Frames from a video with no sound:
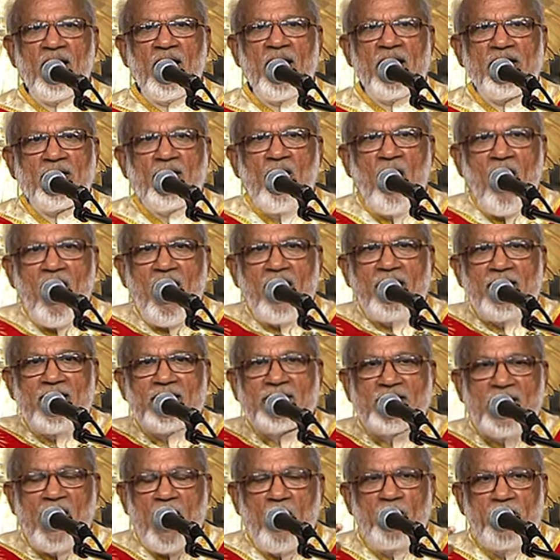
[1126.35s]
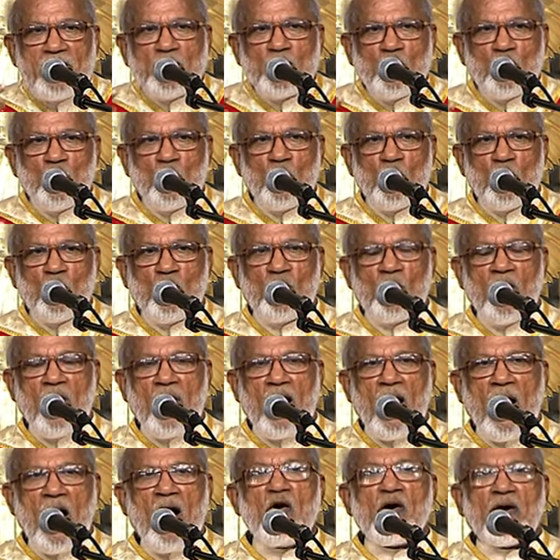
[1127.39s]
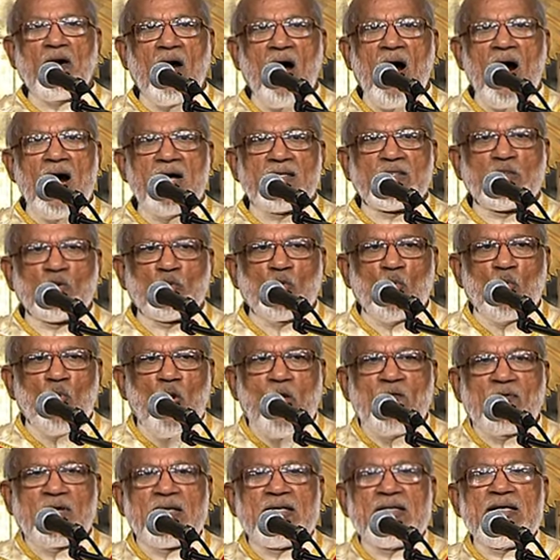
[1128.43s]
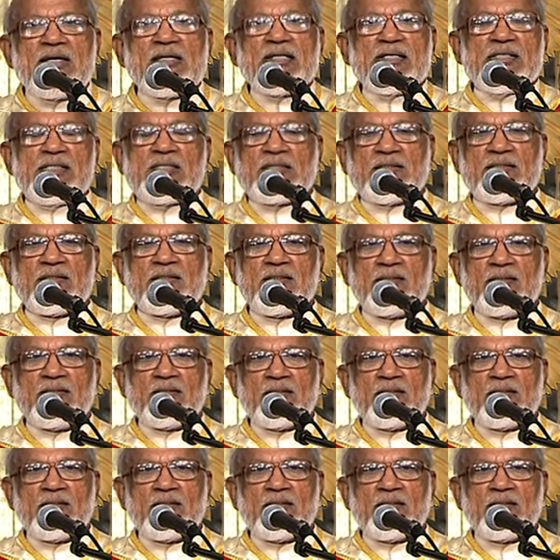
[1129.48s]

And God is coming to our hearts through our ears.